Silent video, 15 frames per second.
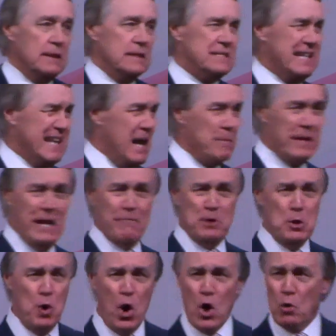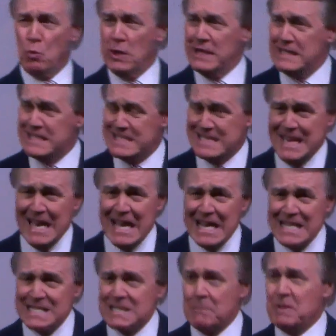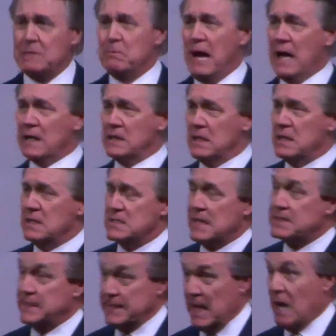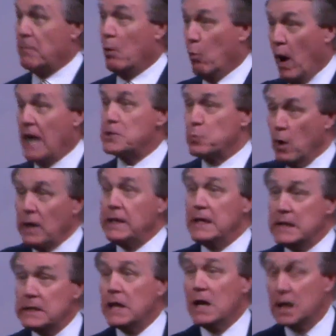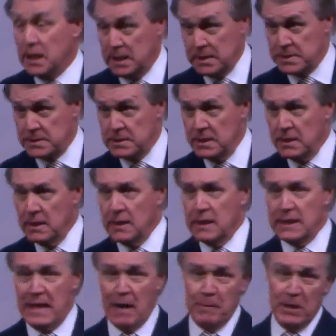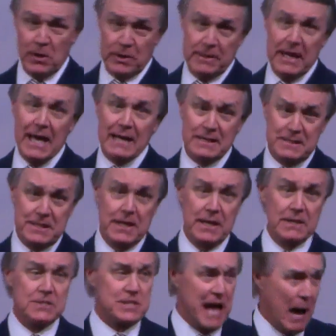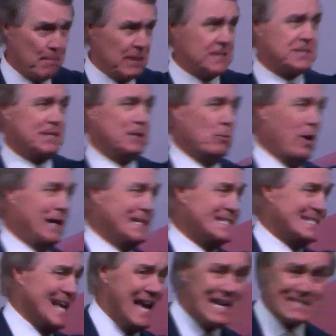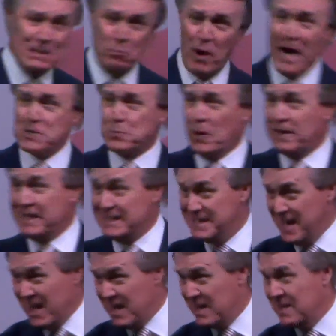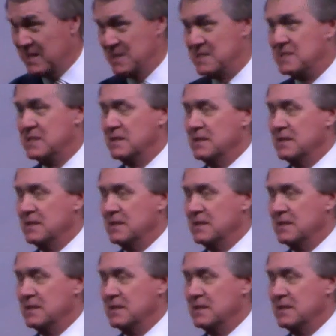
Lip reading: They said, yeah, but have you heard what he says? I mean, my goodness. I said, yeah, but watch what he does. And I'm here today to tell you, stop listening to what he says and watch what he does.